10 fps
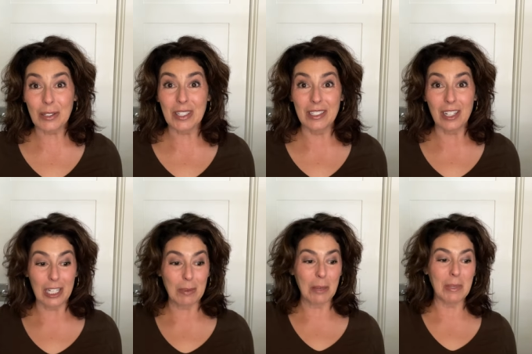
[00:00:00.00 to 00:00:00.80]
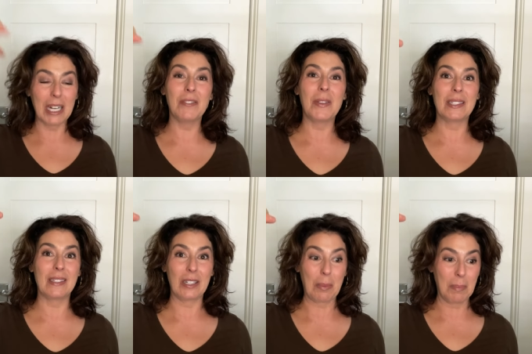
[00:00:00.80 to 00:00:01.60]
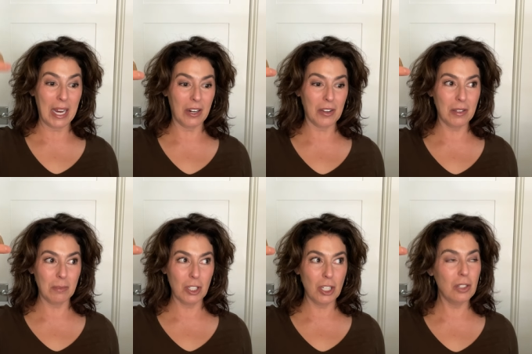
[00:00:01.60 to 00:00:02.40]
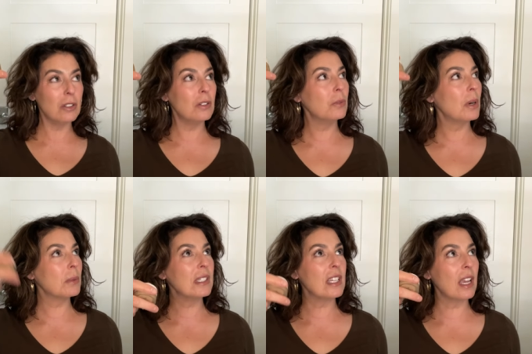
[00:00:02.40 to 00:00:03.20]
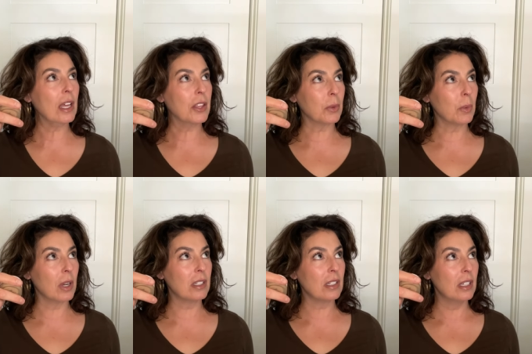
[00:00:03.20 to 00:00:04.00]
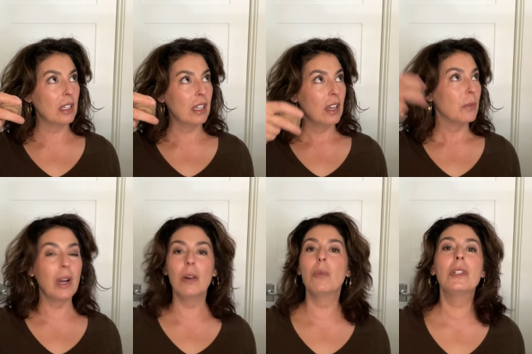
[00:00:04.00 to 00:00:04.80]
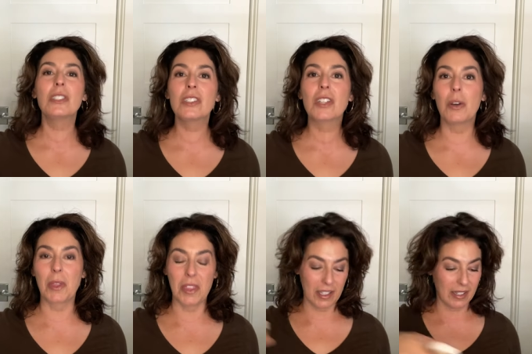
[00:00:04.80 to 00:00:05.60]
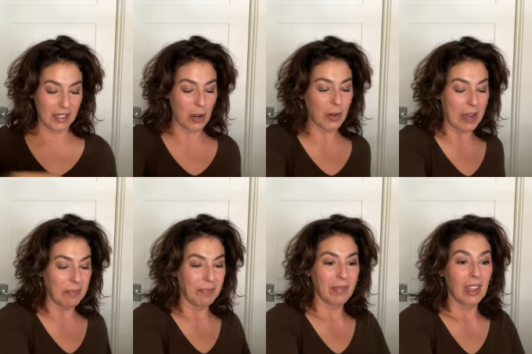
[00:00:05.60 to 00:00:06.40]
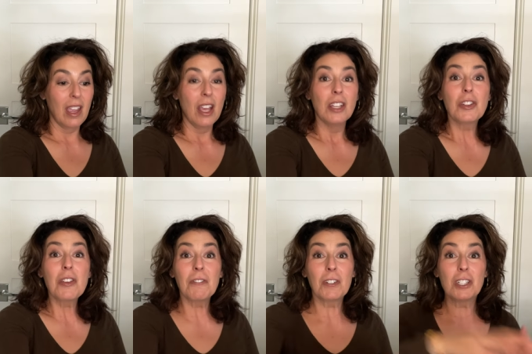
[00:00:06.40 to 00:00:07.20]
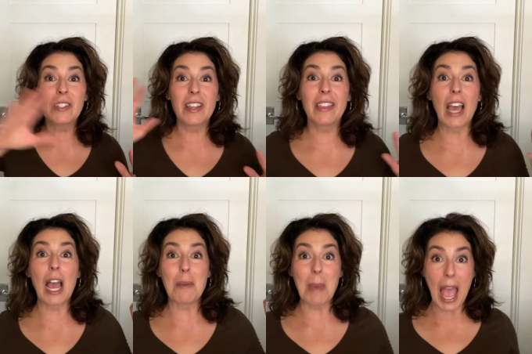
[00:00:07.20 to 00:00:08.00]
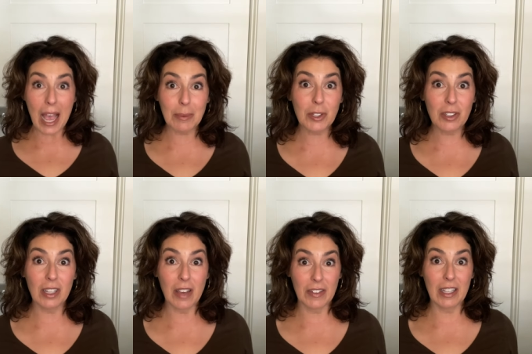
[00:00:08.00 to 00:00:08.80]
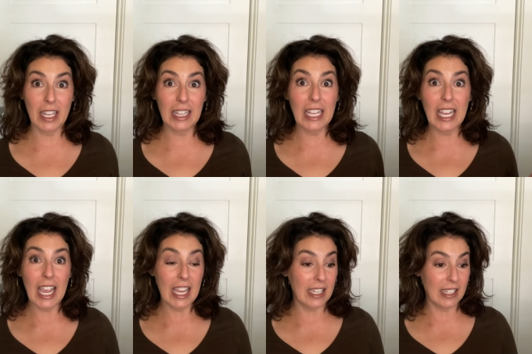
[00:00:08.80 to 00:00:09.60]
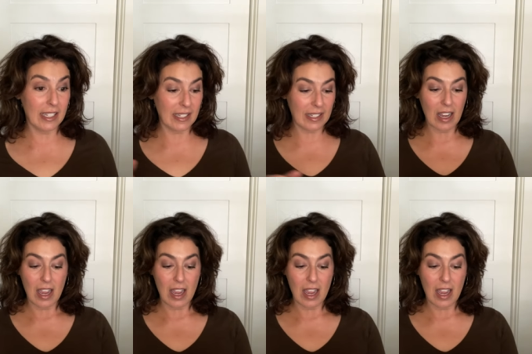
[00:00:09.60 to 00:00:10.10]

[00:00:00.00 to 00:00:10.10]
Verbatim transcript: I was gonna talk about, but I have things to compare them to. What was the other one? Well, we'll just go with this. Okay, so the first thing that I am absolutely loving lately is